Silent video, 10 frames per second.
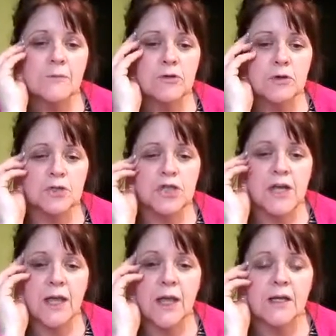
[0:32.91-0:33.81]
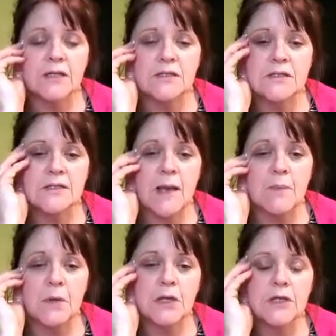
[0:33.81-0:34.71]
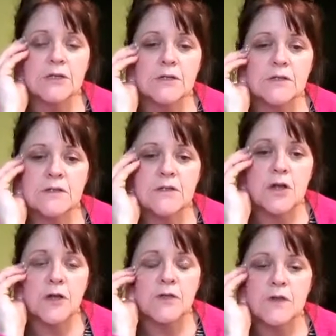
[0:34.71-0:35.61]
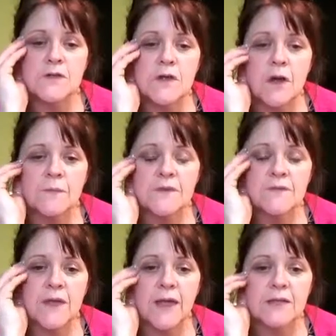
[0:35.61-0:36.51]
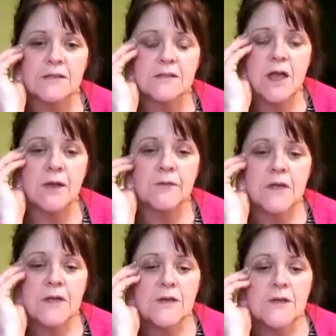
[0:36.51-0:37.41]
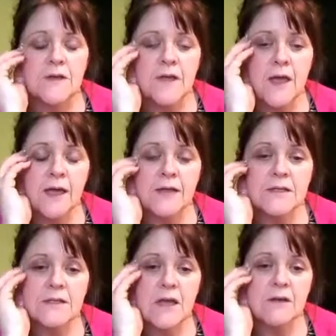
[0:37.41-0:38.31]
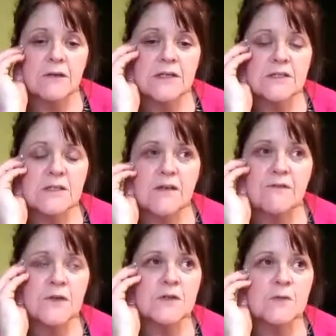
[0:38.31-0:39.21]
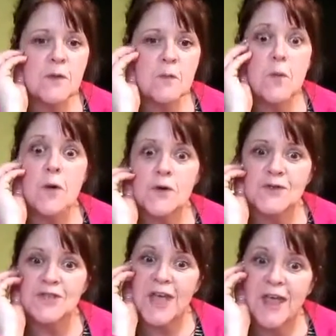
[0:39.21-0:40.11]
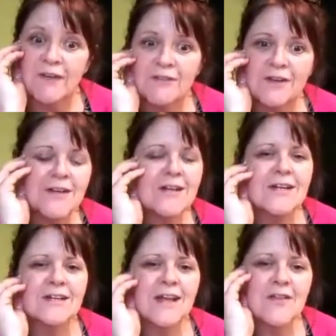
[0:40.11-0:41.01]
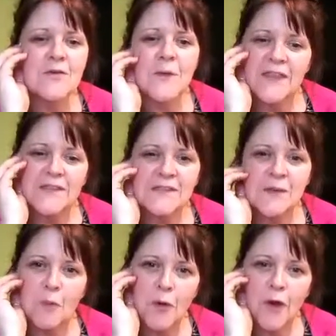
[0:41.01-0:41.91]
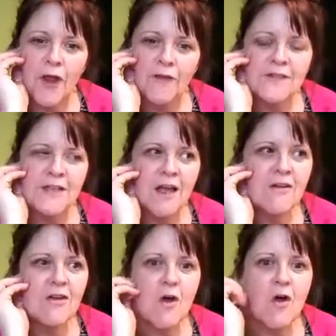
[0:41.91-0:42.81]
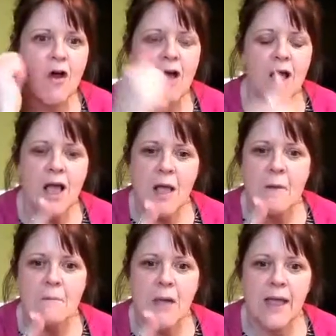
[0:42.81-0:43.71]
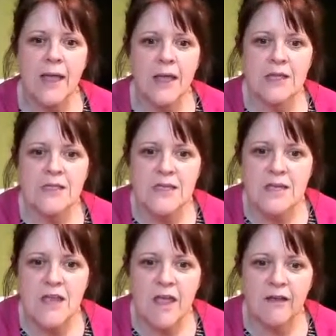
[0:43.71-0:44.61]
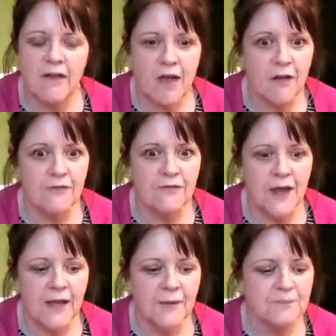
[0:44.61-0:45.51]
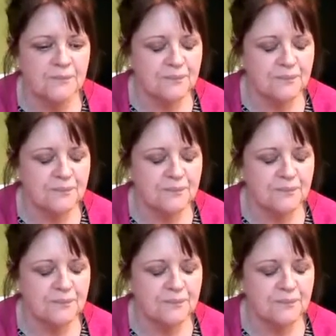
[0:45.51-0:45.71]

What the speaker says: Grilled chicken and salmon and, you know, those types of things. So, yeah, so it feels a bit more positive now the weather's improved. So long may it continue, hopefully.